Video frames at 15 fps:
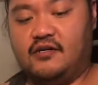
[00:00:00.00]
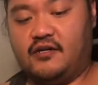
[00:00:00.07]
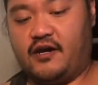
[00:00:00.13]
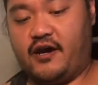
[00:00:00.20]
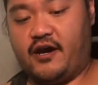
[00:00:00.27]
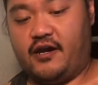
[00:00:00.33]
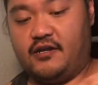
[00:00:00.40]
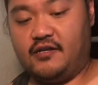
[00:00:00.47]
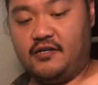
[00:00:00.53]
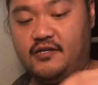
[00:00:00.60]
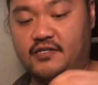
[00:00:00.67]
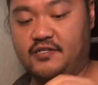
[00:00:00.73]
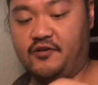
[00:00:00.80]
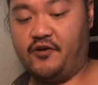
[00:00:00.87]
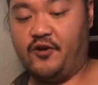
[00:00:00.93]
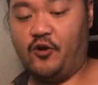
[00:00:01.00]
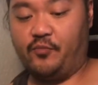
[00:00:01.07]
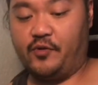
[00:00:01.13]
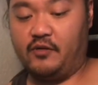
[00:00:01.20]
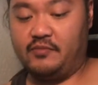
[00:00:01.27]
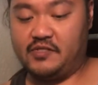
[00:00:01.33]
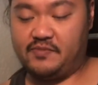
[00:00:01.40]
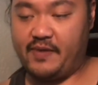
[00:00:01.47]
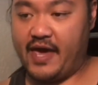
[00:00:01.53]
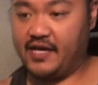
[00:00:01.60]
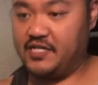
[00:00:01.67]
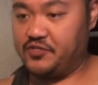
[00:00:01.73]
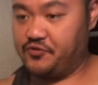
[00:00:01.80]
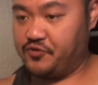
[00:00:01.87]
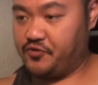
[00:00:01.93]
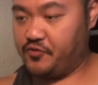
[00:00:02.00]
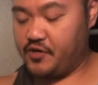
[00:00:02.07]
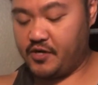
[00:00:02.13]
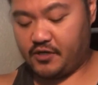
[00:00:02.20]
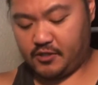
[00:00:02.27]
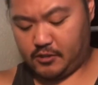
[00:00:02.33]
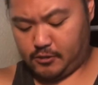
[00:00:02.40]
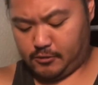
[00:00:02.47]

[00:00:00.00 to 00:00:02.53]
Alright, let's go ahead and open up this package real quick.